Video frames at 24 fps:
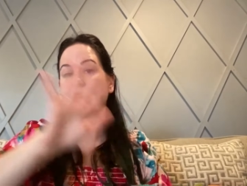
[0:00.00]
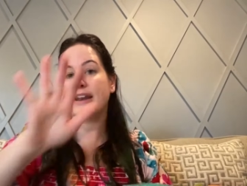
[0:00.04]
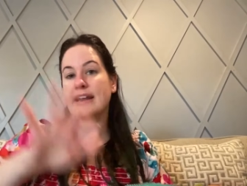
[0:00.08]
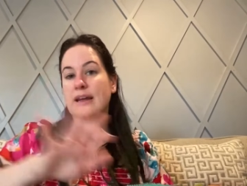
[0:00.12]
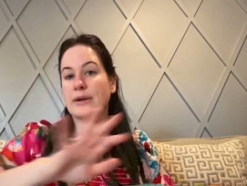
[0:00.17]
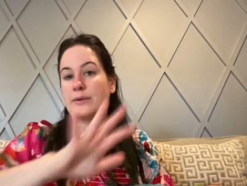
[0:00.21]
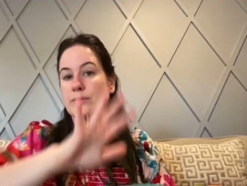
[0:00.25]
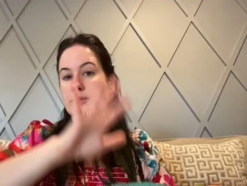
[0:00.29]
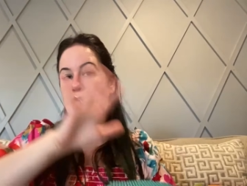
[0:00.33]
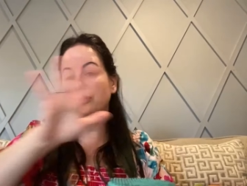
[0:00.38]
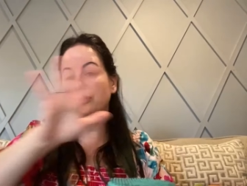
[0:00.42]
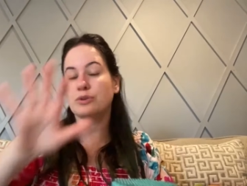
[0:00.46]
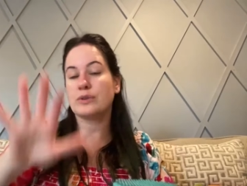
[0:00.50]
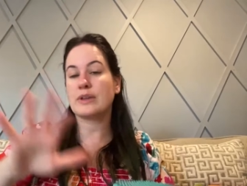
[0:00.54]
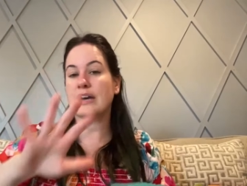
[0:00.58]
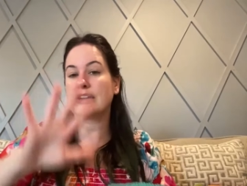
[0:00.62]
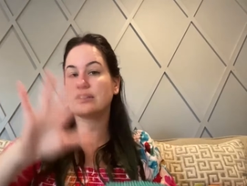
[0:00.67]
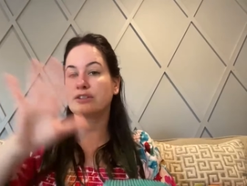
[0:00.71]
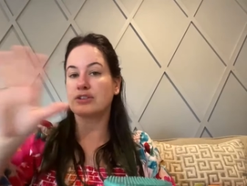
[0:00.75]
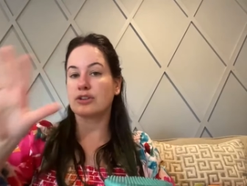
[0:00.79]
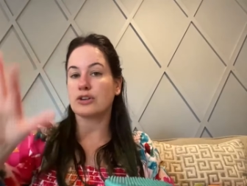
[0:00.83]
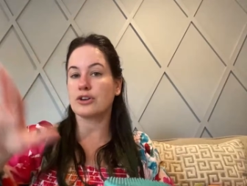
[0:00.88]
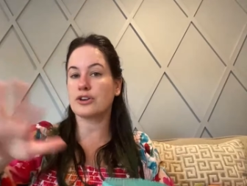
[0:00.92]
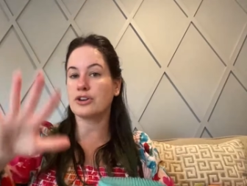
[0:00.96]
and I will do
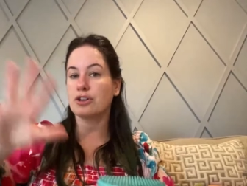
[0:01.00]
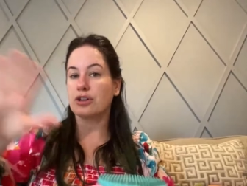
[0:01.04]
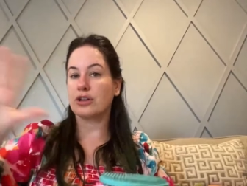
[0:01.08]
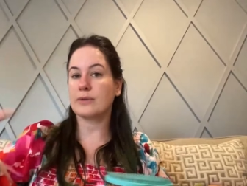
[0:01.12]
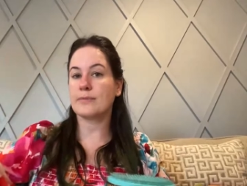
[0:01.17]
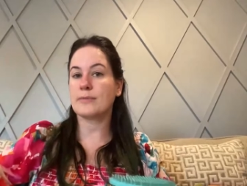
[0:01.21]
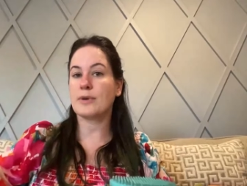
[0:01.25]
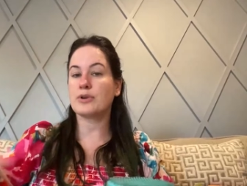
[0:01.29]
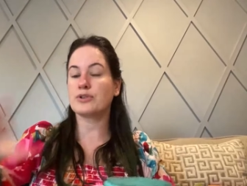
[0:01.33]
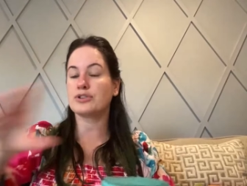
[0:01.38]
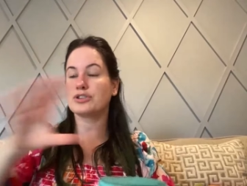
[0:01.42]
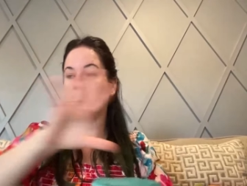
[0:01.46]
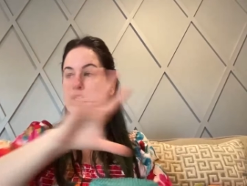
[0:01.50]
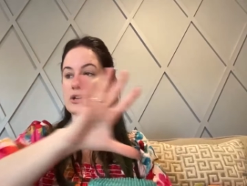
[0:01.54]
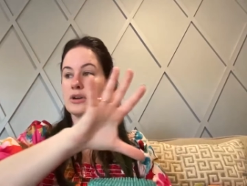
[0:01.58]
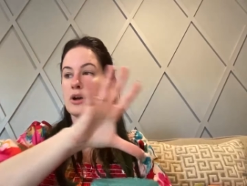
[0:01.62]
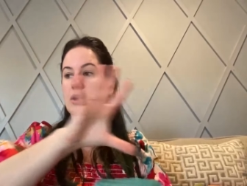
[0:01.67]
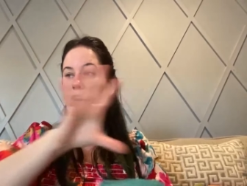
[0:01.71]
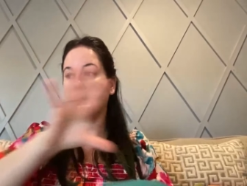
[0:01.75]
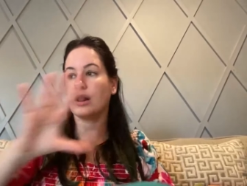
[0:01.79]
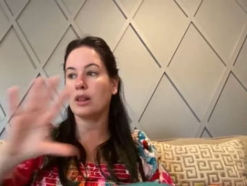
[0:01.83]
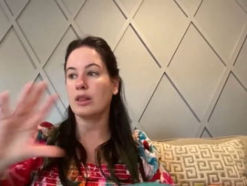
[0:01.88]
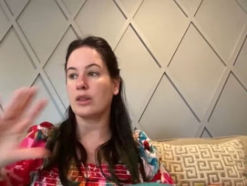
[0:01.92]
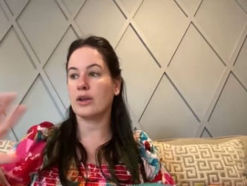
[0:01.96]
that circular motion
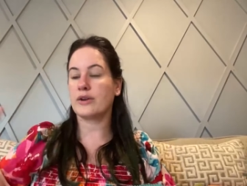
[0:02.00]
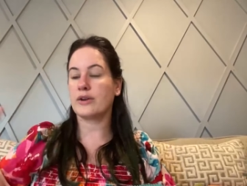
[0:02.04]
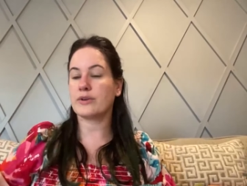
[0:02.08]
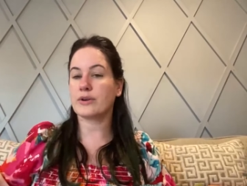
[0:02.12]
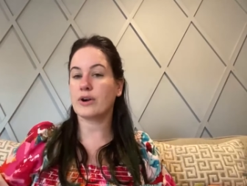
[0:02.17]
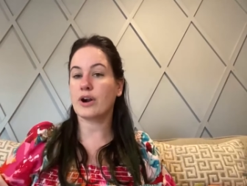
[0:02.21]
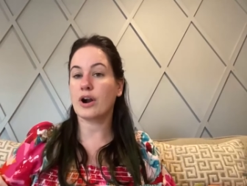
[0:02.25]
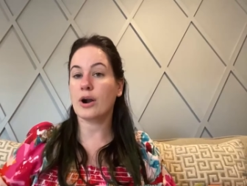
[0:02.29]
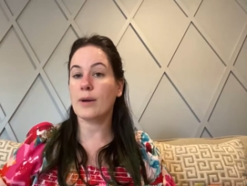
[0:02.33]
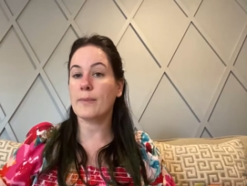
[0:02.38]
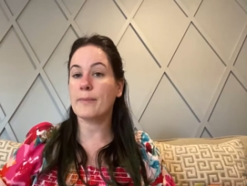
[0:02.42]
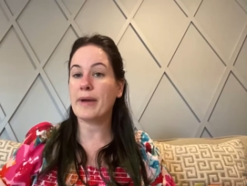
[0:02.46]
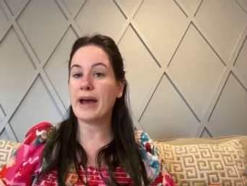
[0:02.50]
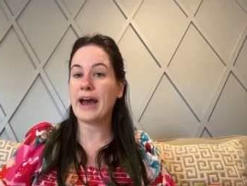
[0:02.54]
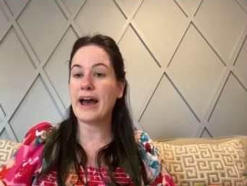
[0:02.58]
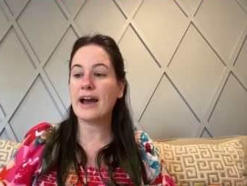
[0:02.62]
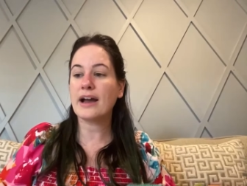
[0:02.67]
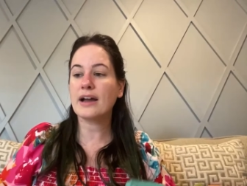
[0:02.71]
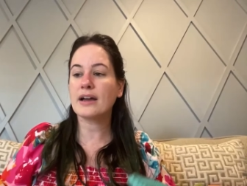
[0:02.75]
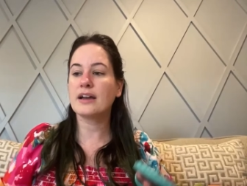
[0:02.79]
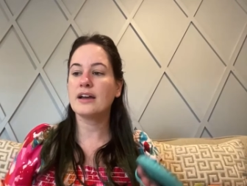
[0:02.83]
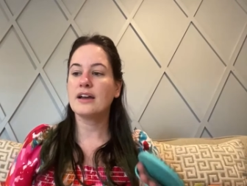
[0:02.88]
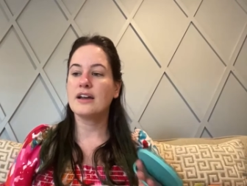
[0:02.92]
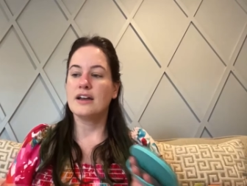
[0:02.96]
all along her
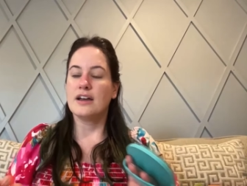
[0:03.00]
back.